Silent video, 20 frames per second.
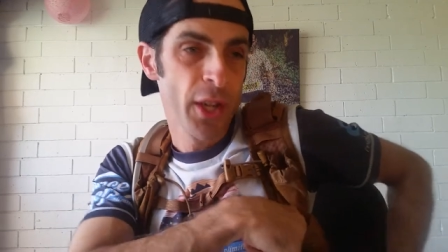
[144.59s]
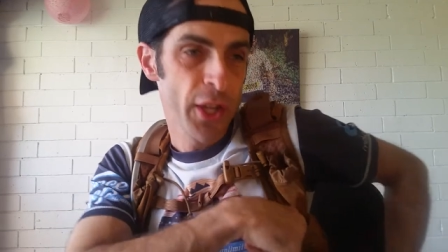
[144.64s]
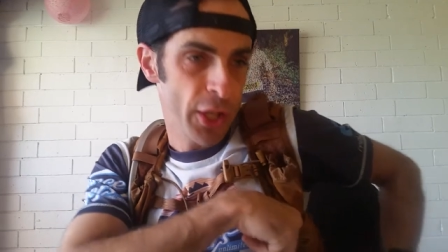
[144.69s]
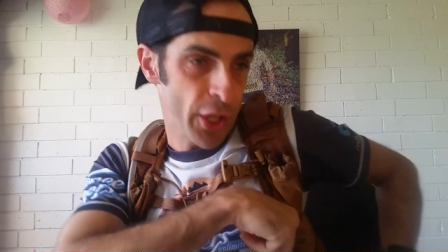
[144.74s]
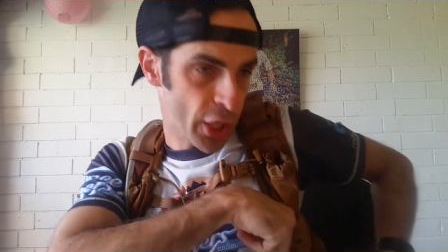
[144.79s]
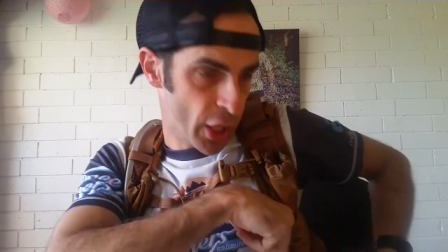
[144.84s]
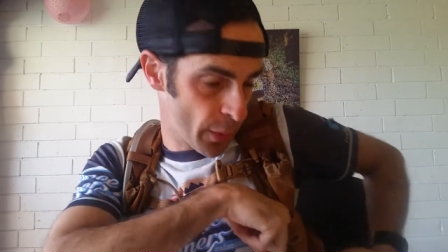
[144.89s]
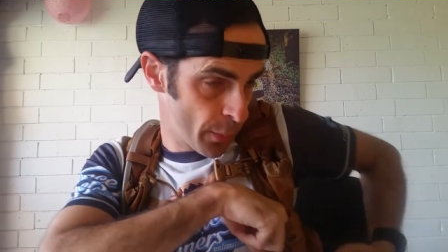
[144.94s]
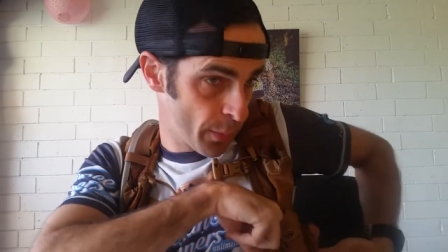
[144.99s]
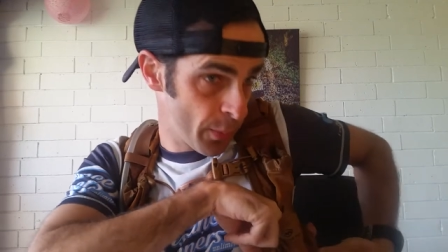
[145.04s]

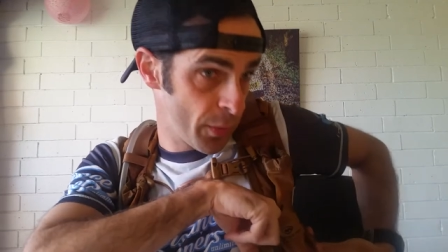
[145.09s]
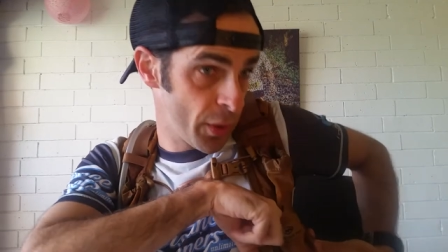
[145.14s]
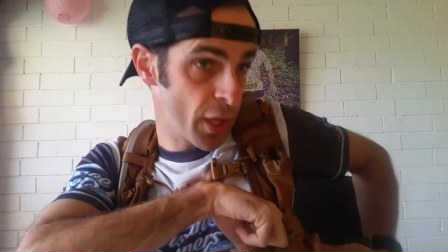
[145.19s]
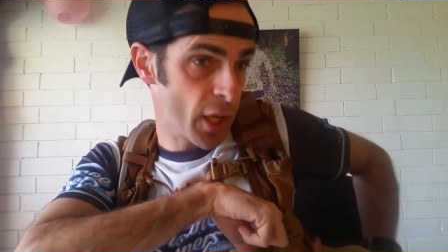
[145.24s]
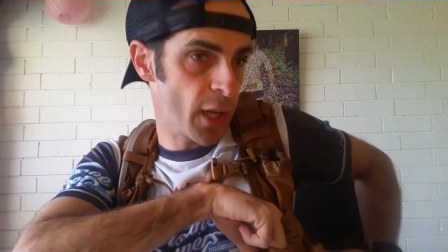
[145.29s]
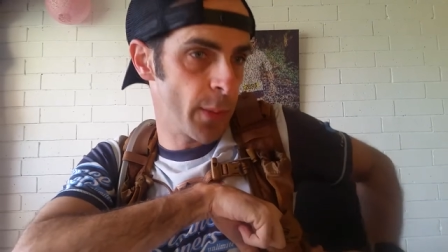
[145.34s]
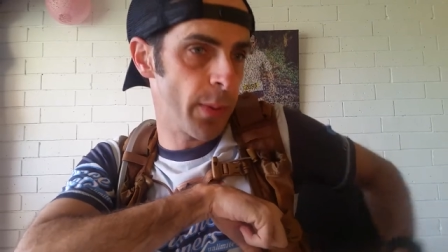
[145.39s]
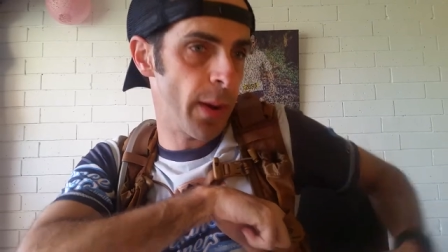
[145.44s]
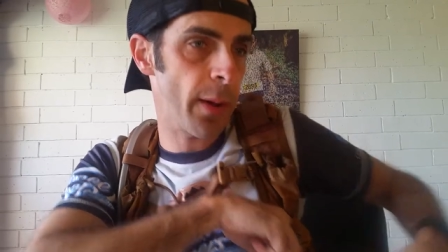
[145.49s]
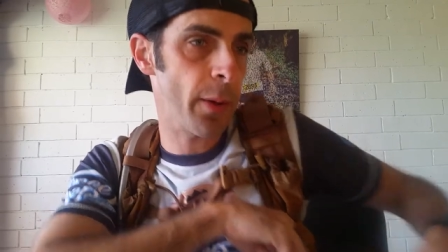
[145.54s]
you
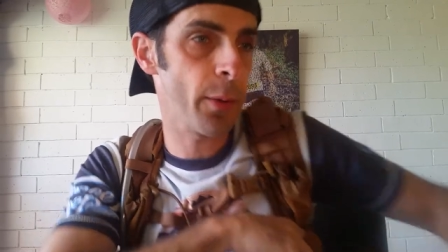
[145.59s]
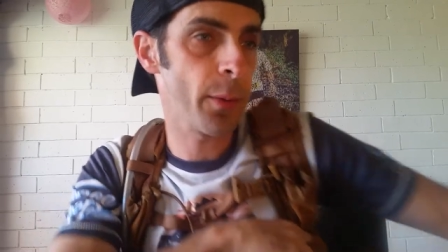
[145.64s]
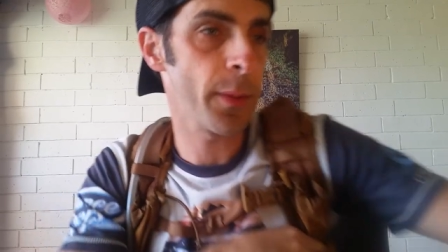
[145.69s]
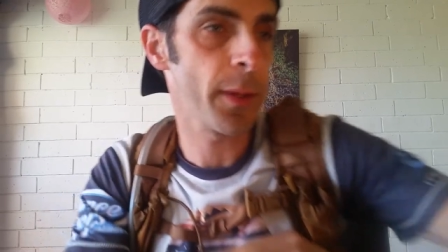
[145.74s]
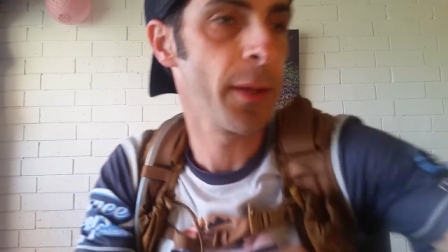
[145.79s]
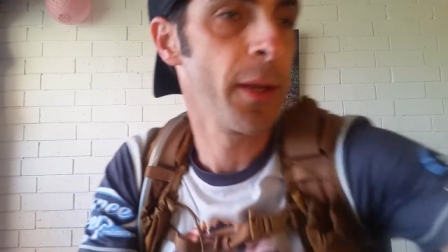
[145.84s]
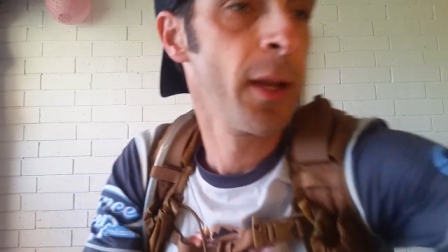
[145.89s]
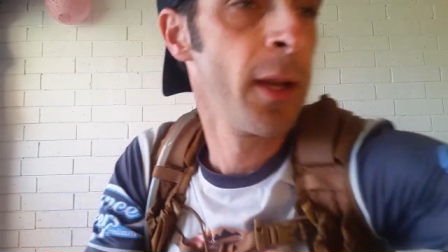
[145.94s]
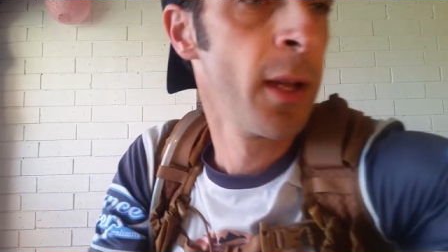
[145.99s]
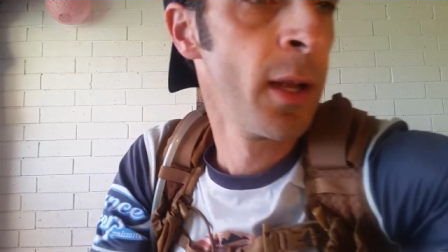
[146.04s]
could
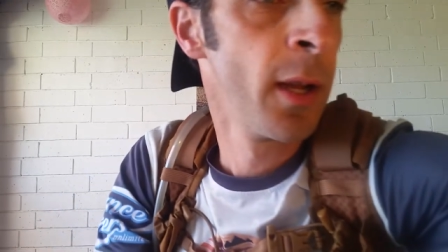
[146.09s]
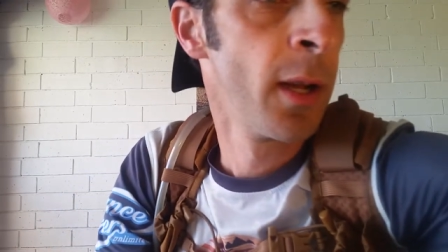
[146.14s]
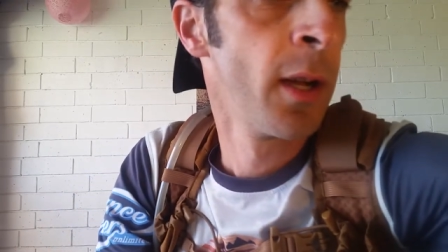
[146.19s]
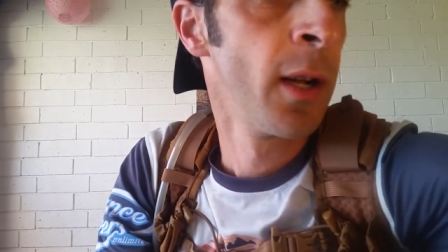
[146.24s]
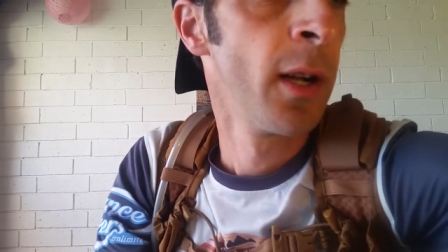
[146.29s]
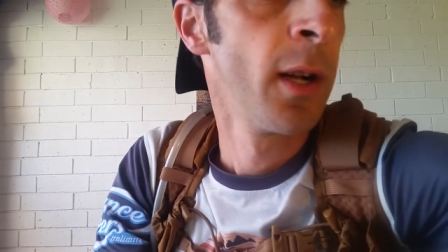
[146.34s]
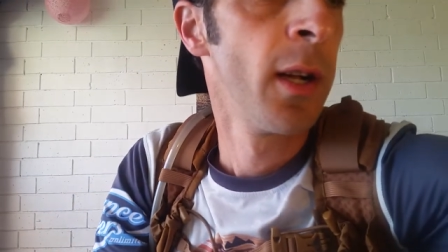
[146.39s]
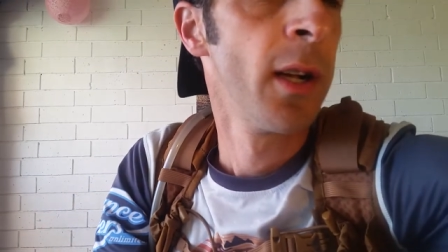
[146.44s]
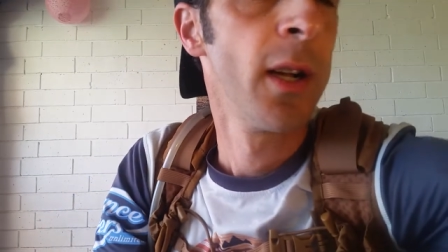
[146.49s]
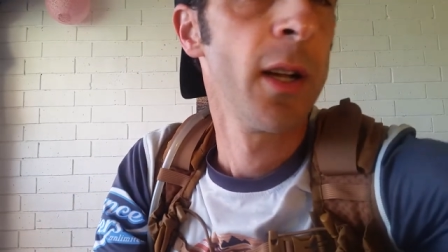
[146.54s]
probably,
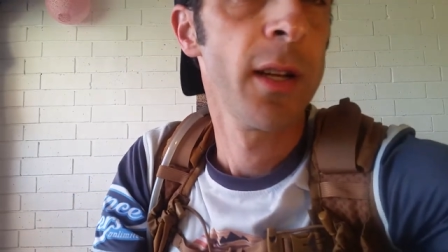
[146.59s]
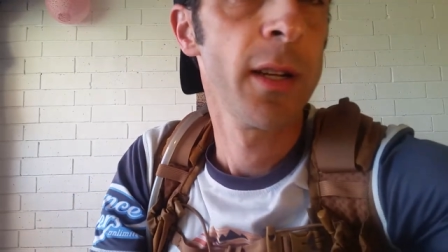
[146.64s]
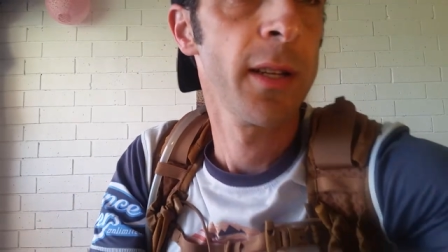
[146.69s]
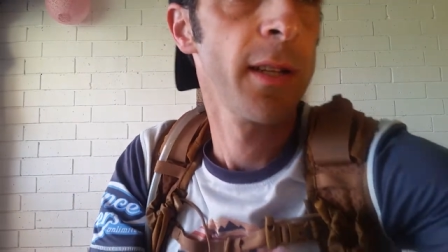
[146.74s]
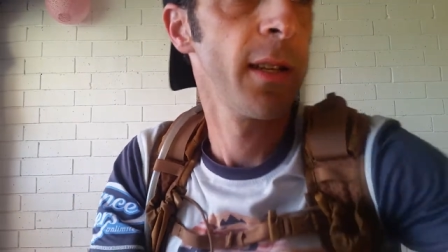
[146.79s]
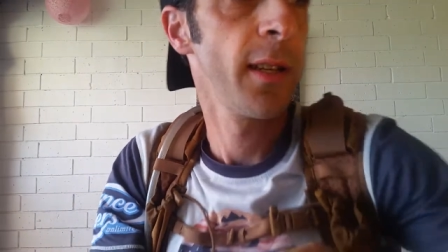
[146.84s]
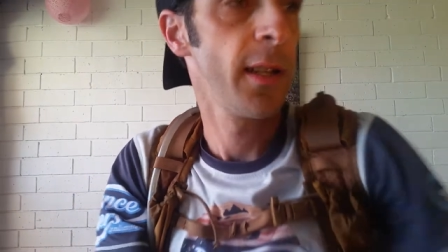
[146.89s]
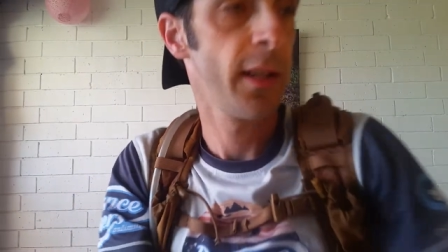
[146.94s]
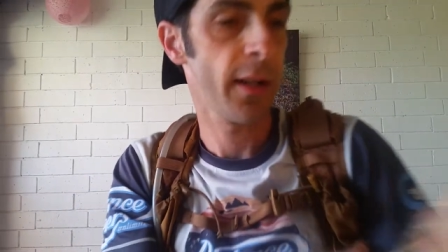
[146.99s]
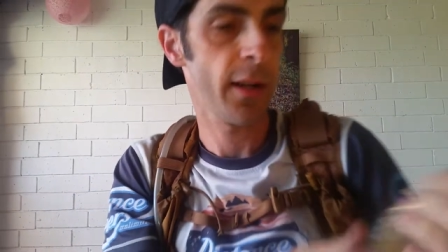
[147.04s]

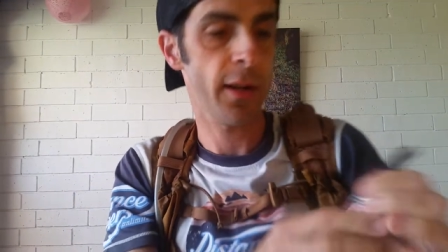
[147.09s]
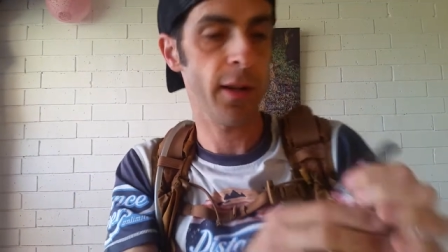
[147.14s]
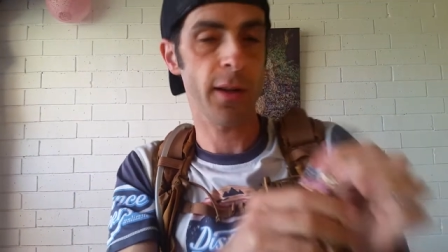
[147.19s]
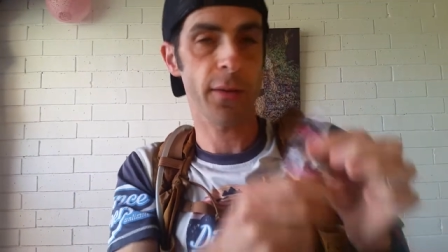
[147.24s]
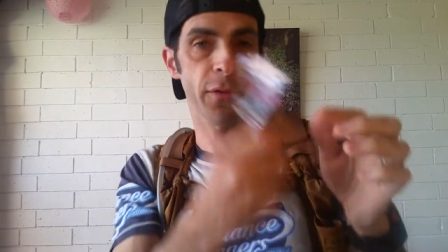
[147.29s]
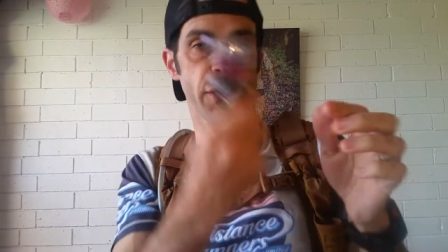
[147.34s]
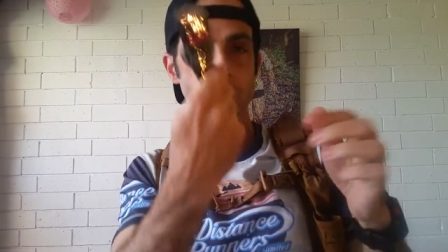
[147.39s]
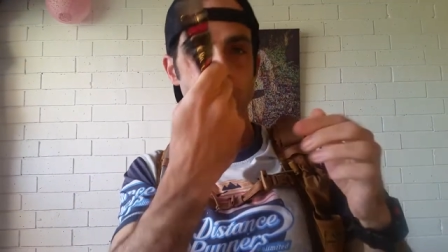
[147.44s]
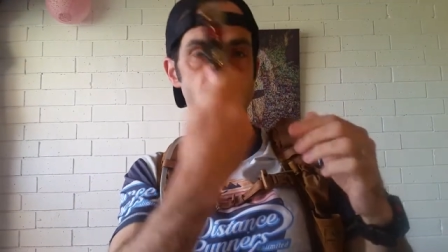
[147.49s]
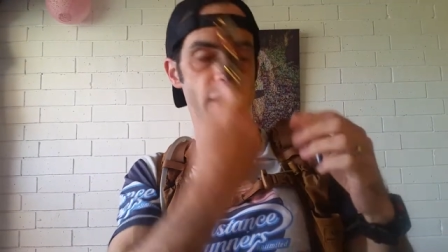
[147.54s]
here
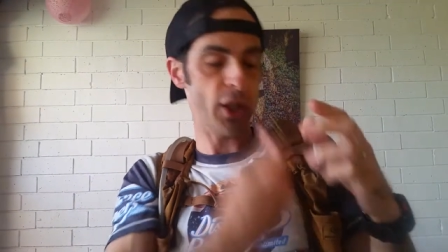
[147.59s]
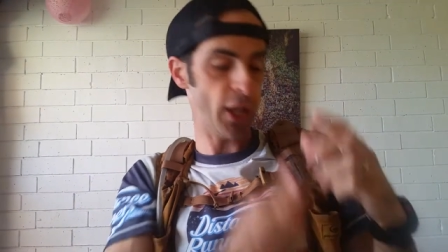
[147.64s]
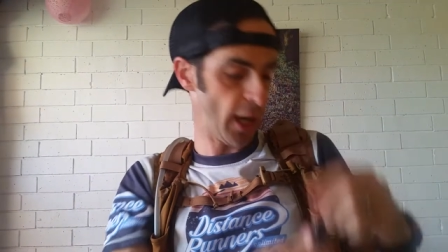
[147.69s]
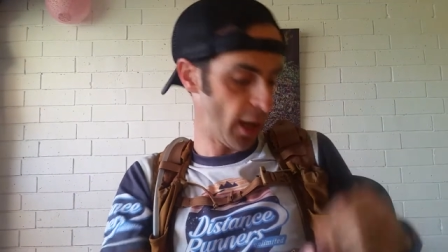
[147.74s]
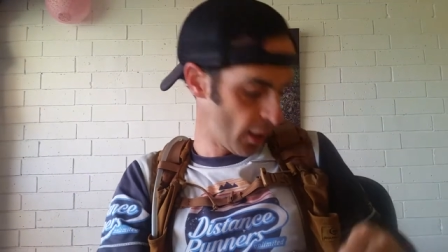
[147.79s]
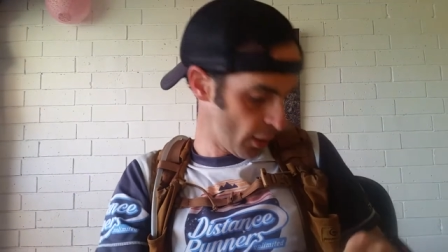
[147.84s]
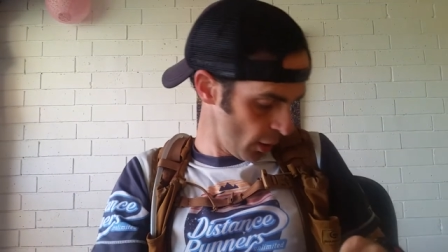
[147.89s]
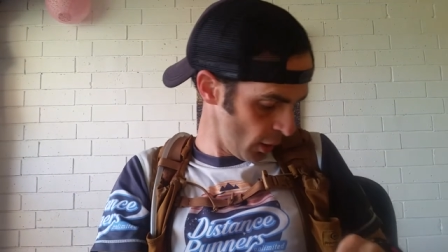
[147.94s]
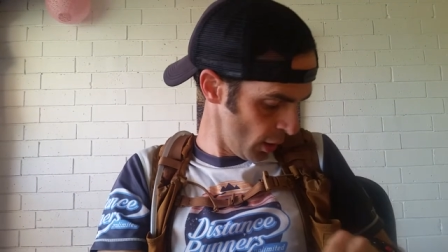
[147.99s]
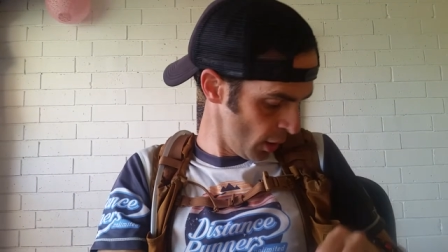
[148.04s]
I've got a
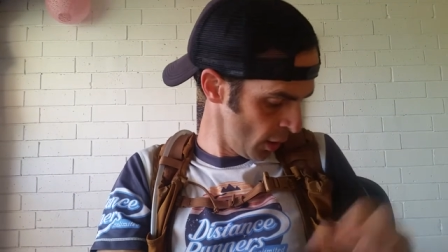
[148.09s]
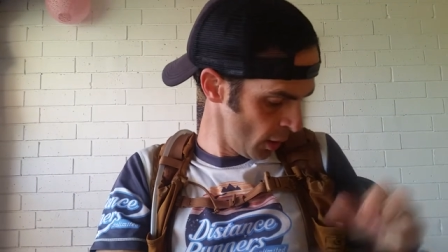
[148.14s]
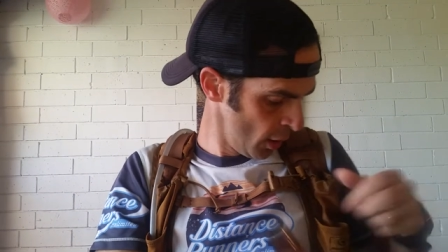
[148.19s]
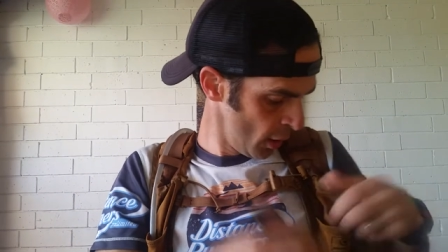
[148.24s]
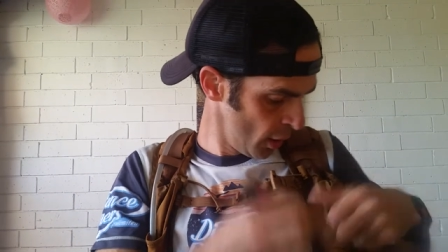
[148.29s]
gel.